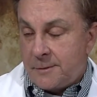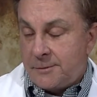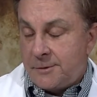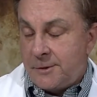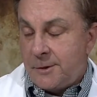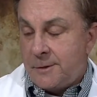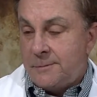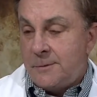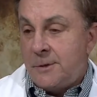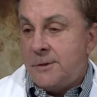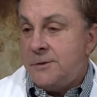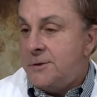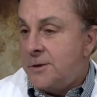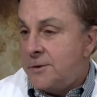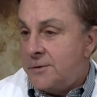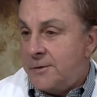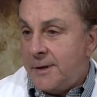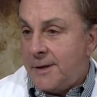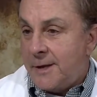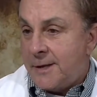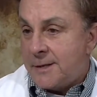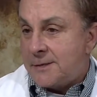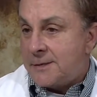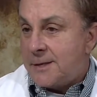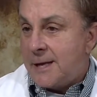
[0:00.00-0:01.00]
So don't you
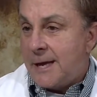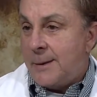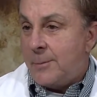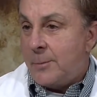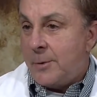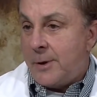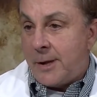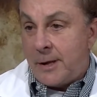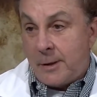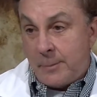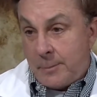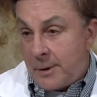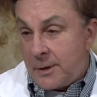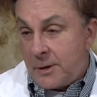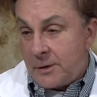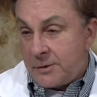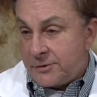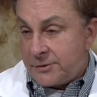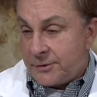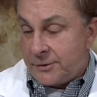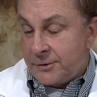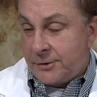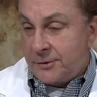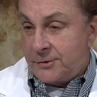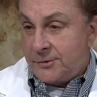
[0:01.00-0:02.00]
think it's time we had a better
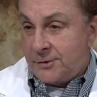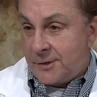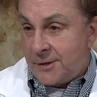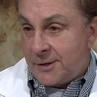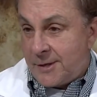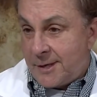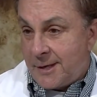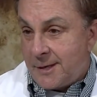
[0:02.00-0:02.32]
solution to that?